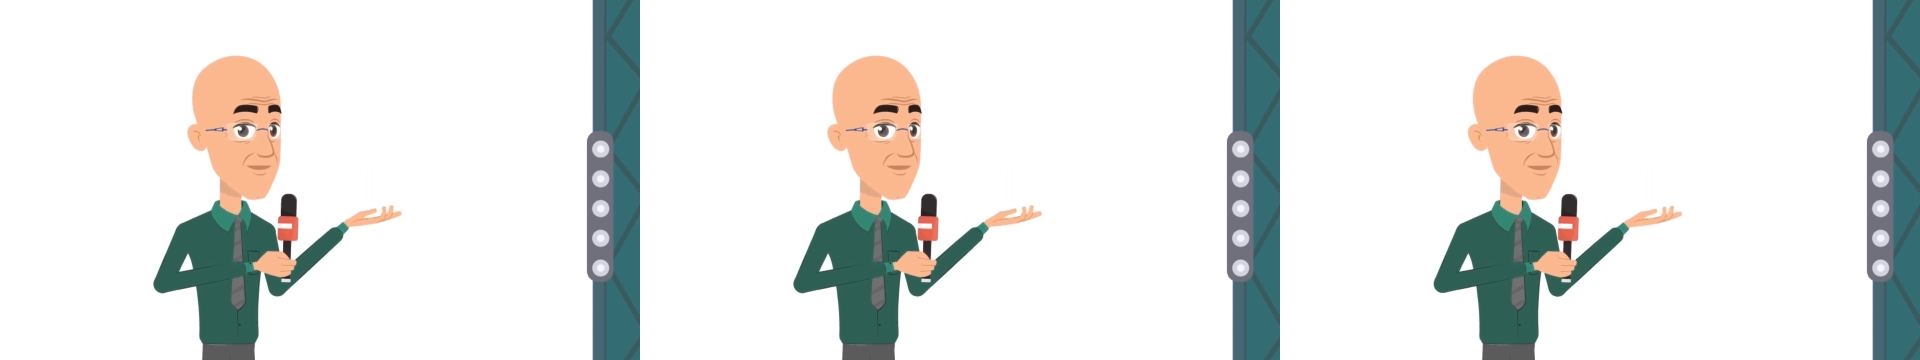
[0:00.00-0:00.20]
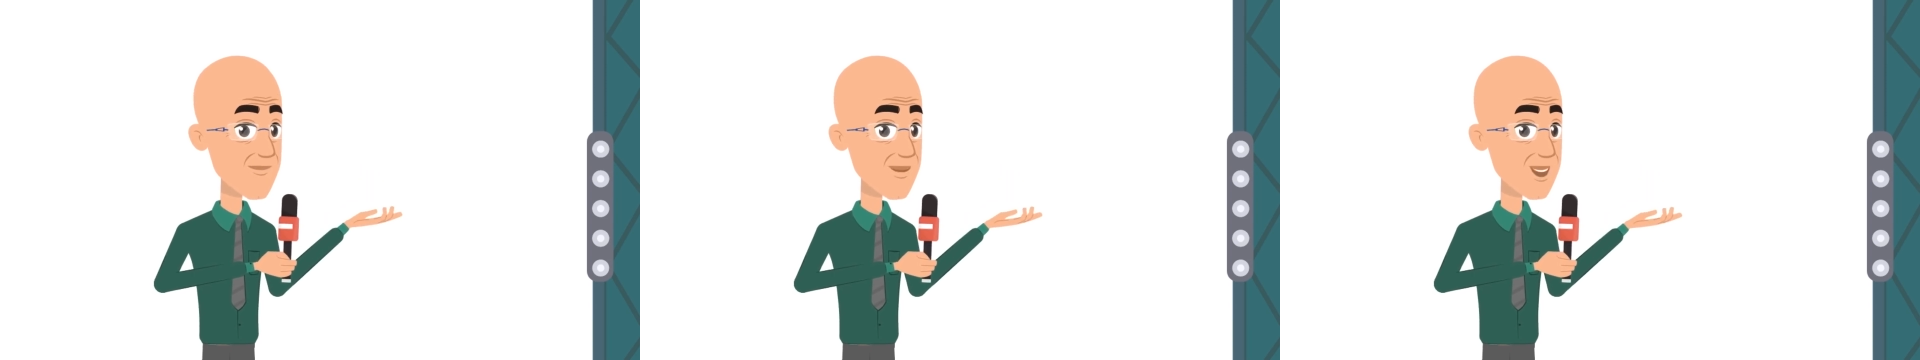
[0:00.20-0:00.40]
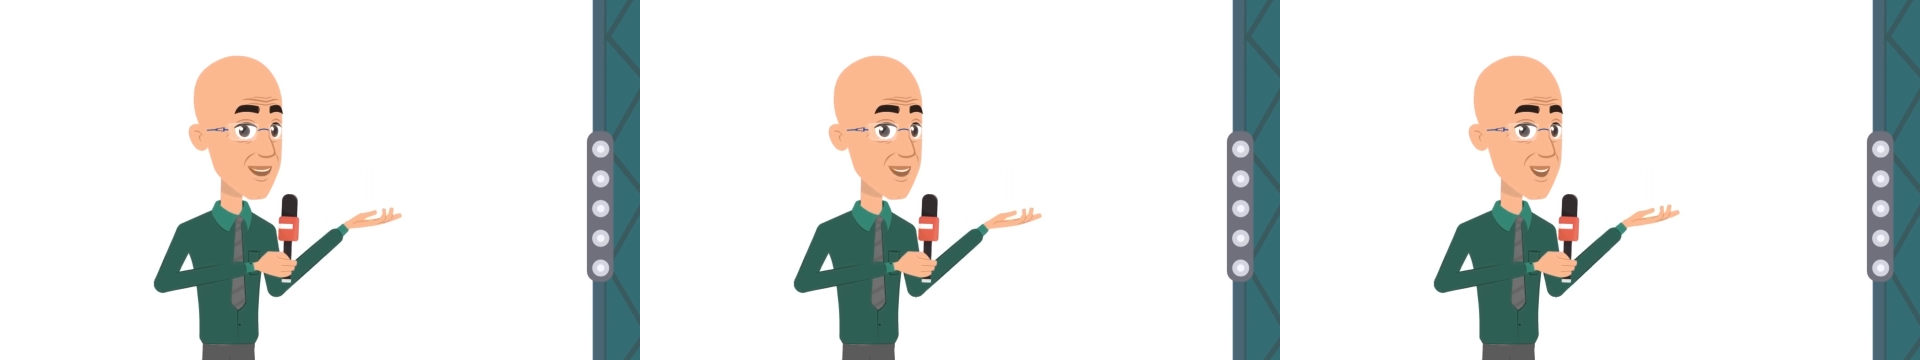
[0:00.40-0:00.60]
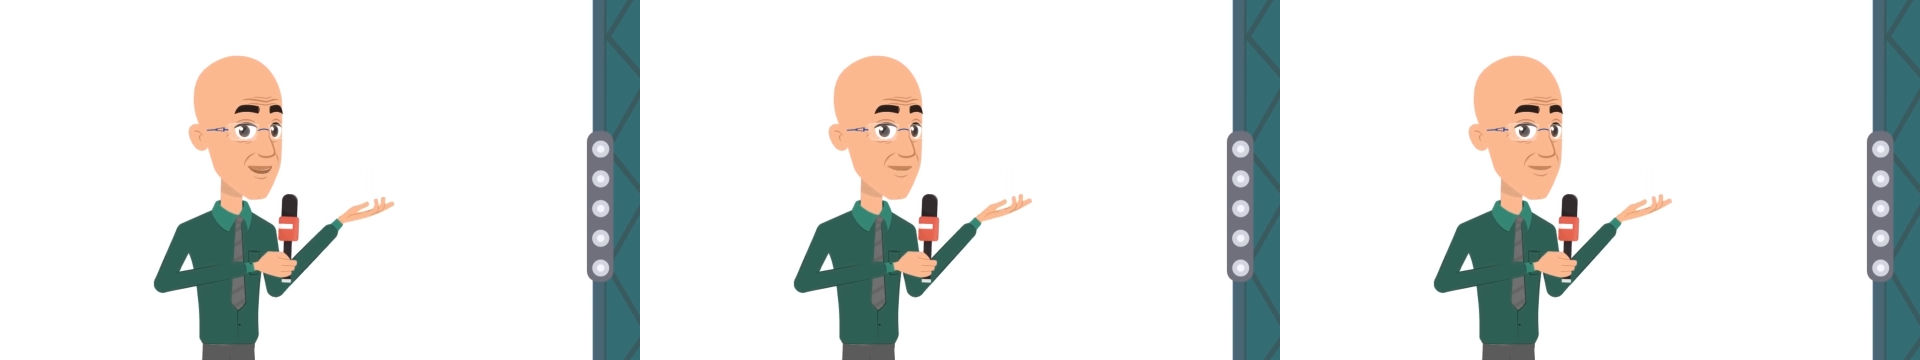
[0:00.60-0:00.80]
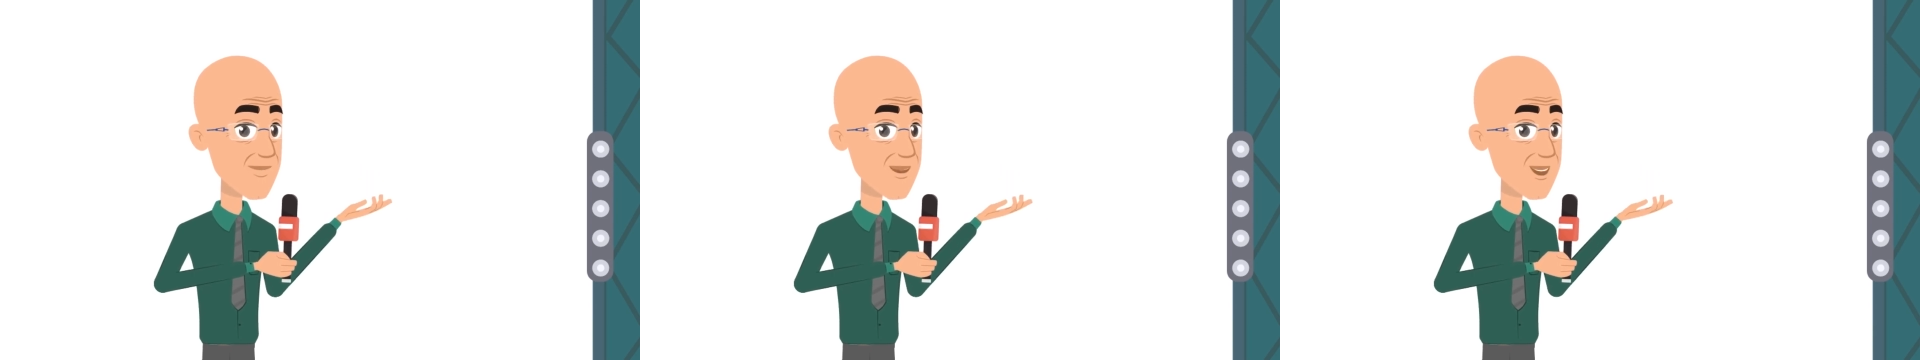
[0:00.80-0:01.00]
Put your
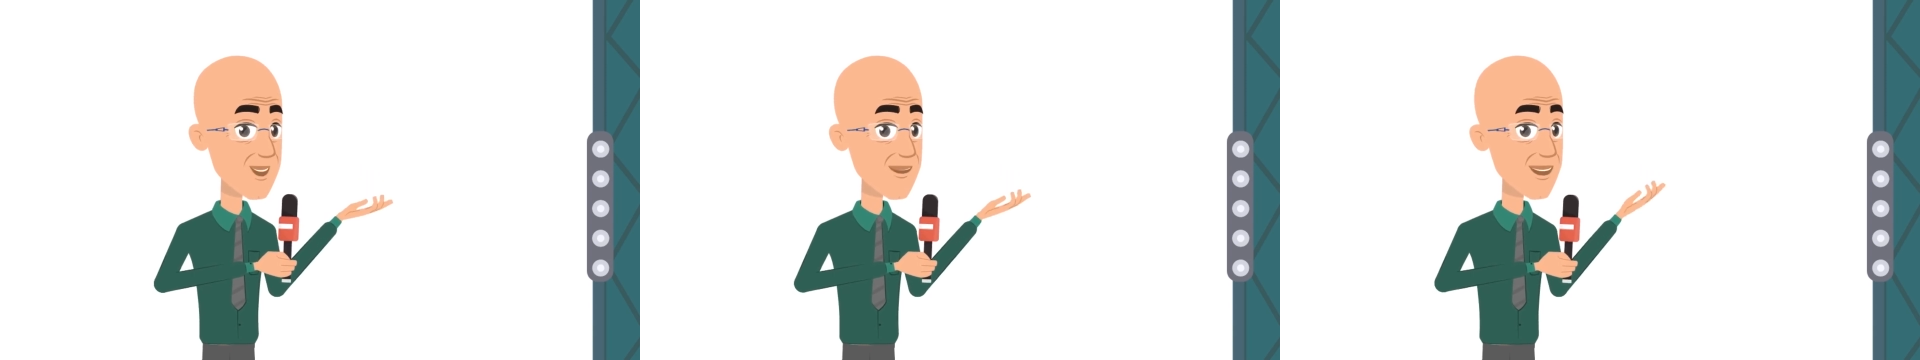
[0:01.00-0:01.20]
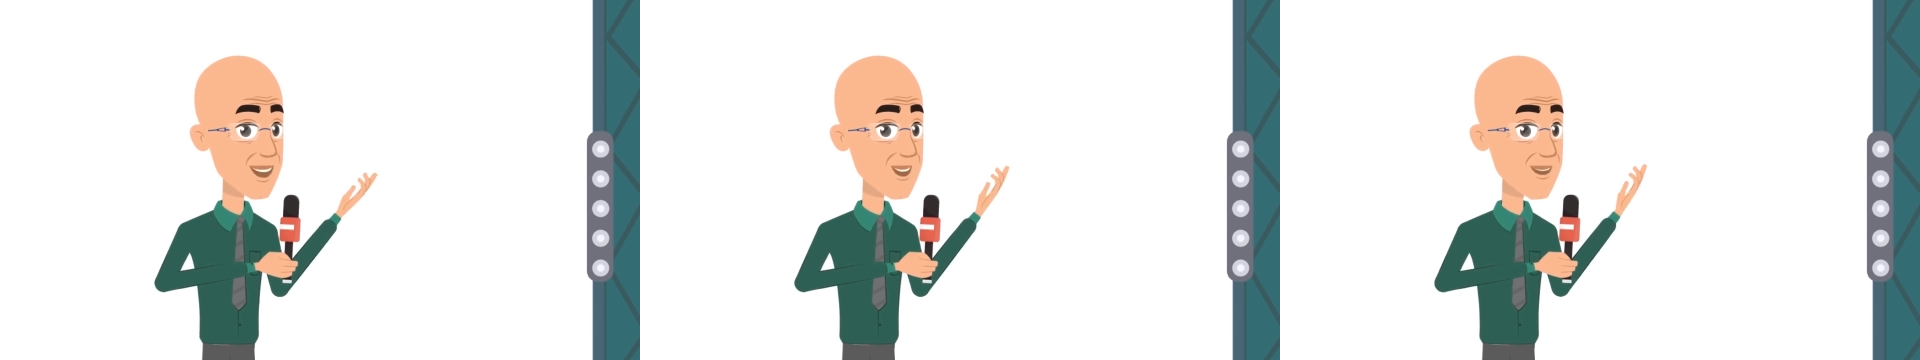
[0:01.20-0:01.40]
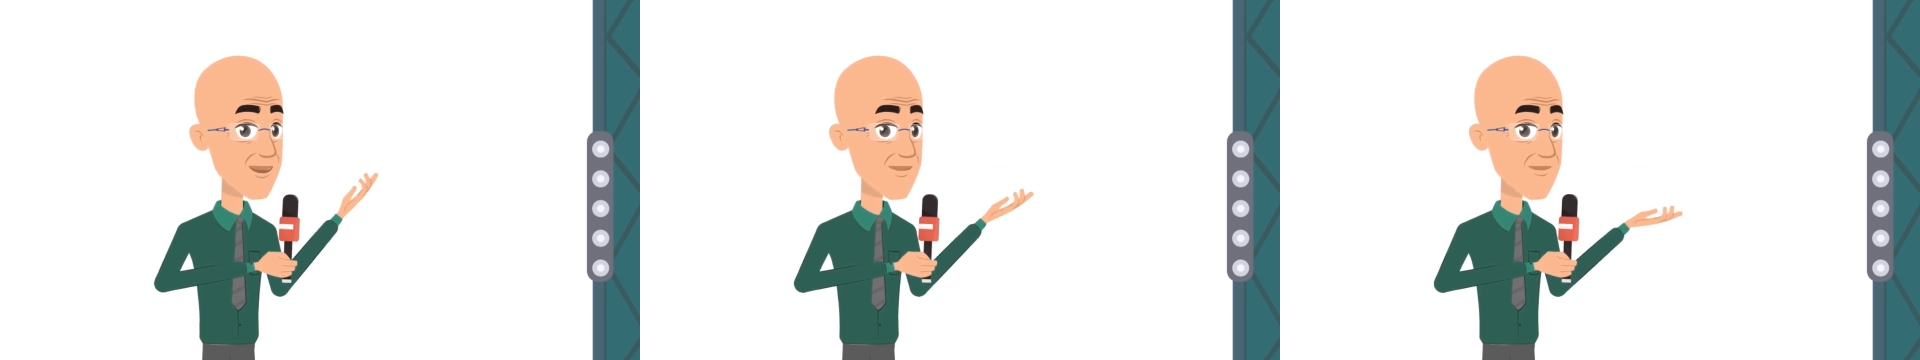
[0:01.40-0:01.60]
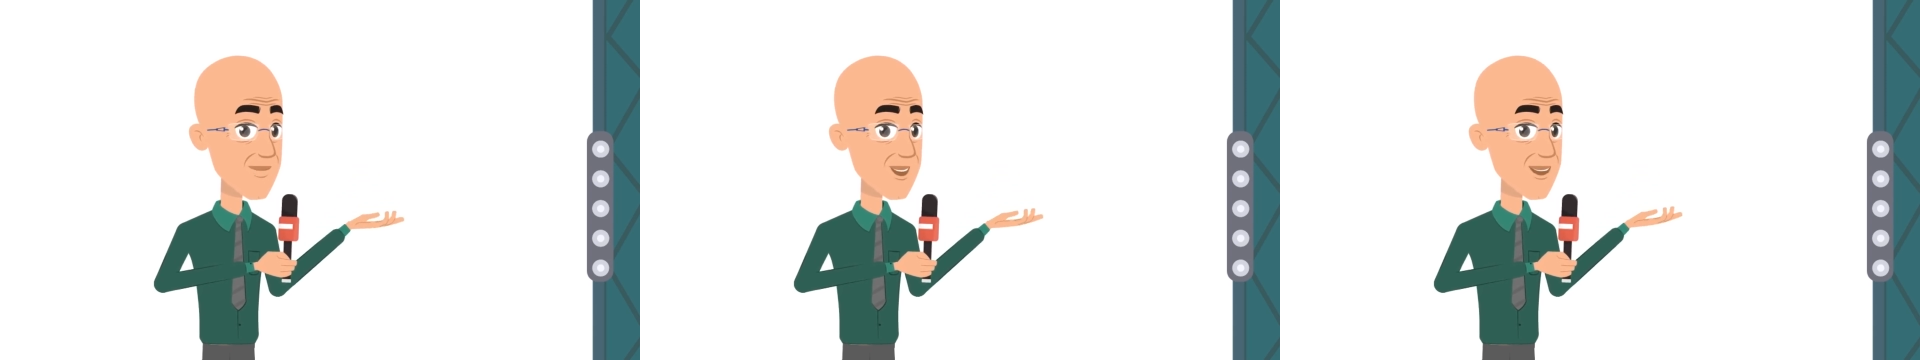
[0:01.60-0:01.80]
hands together